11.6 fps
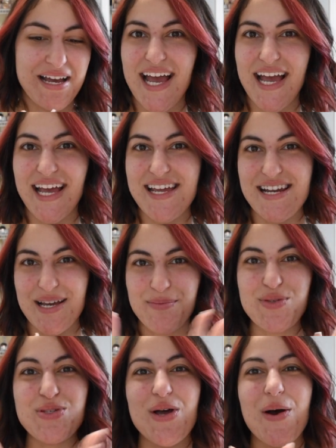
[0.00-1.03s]
and I'm
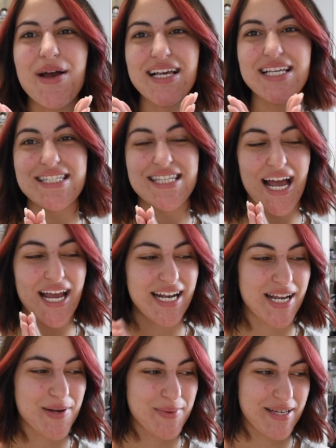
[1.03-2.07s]
so
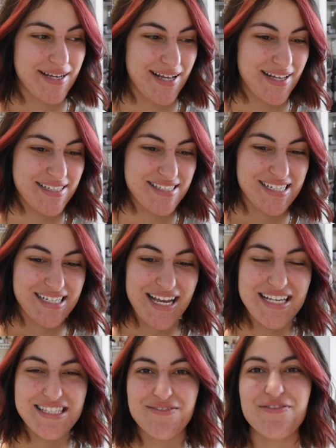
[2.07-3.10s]
excited because
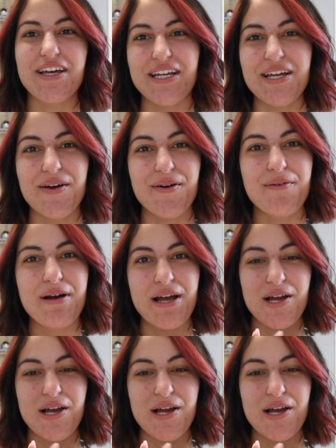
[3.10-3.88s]
today's video